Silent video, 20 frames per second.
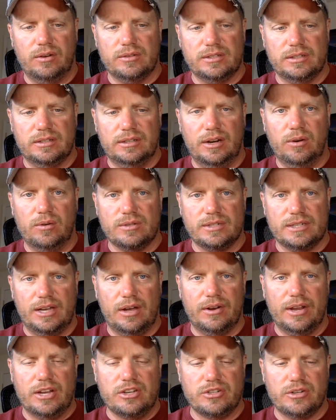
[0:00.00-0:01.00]
narrows
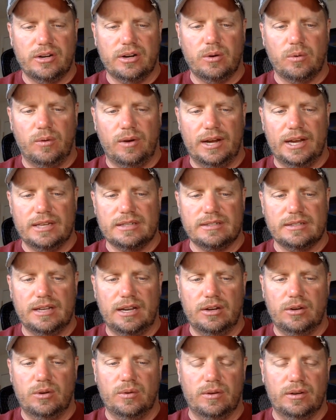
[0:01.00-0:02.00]
down engineering-wise.
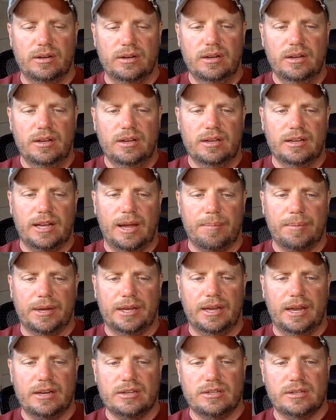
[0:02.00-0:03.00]
Instead of doing
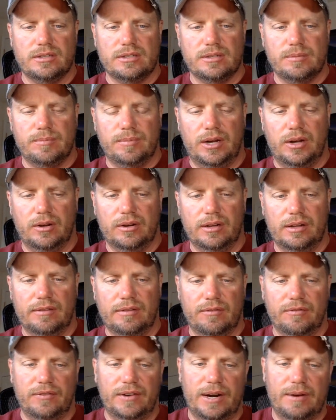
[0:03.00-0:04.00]
complications about if
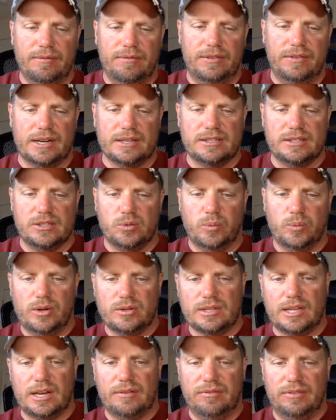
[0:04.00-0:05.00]
the frame flexes, the
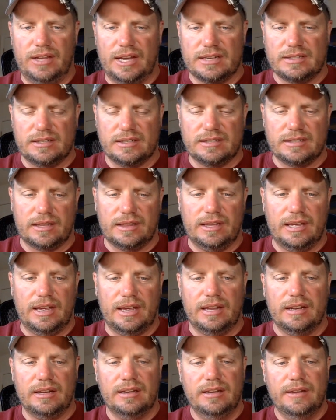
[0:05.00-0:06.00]
wheel's got to flex, things like
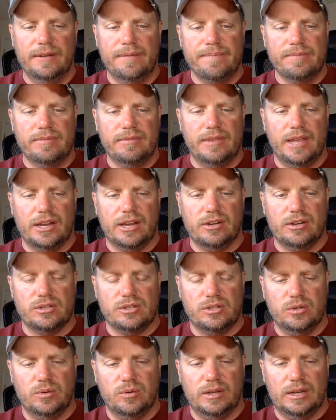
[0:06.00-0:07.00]
that, they can
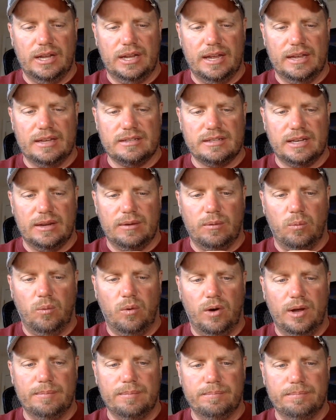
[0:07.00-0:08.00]
just do it as a
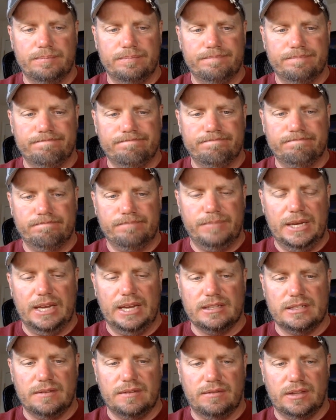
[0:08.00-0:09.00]
one
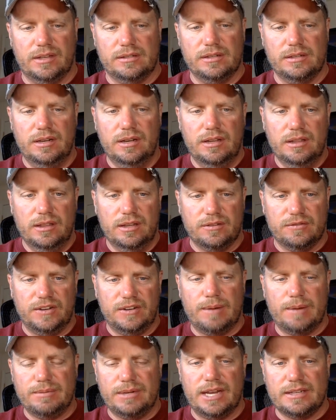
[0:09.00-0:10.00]
piece. If this
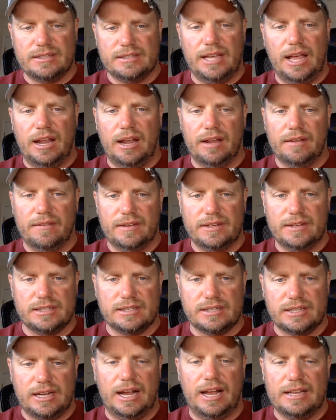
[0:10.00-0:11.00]
frame stays solid, this
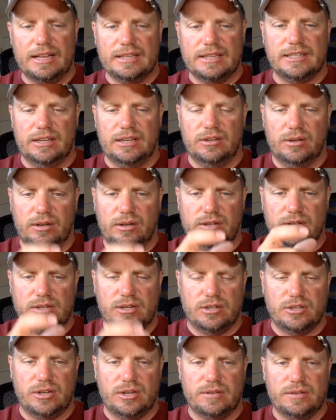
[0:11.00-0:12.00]
is constant. You can just
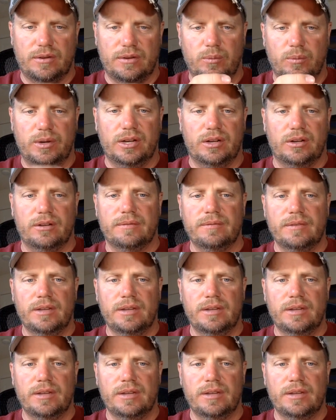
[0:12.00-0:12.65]
adjust for the wheel.